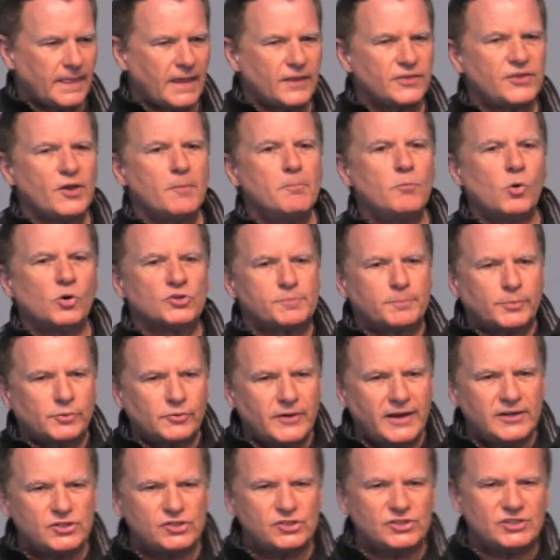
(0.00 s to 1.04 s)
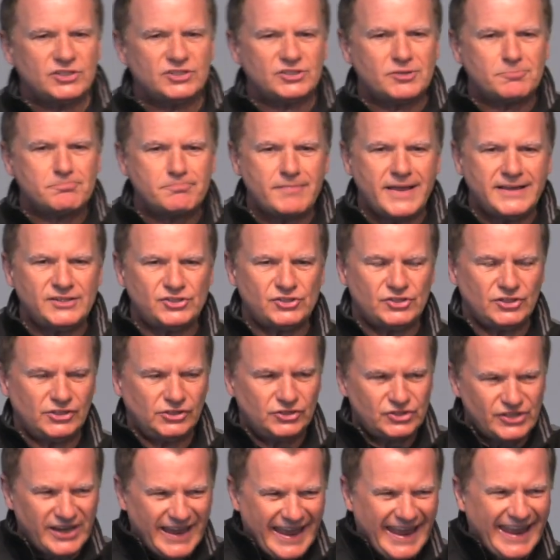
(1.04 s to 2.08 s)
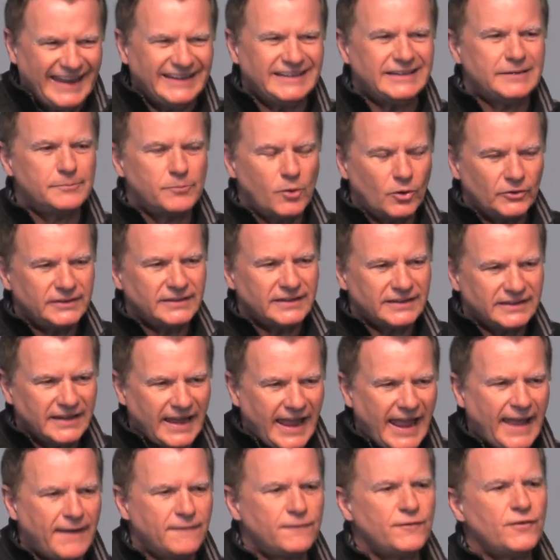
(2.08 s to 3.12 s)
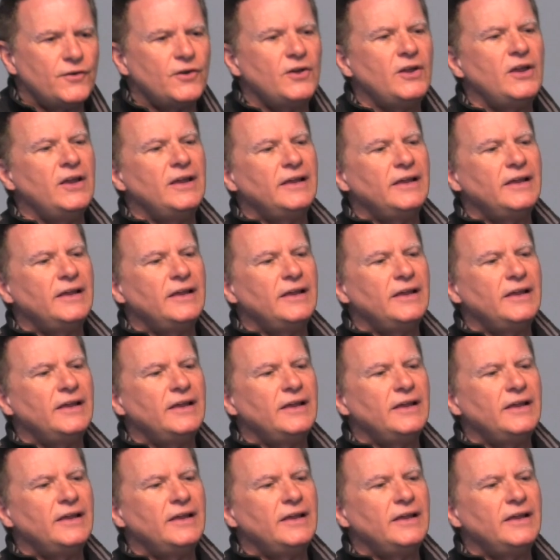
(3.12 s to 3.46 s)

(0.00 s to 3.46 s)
the most precious message anybody can ever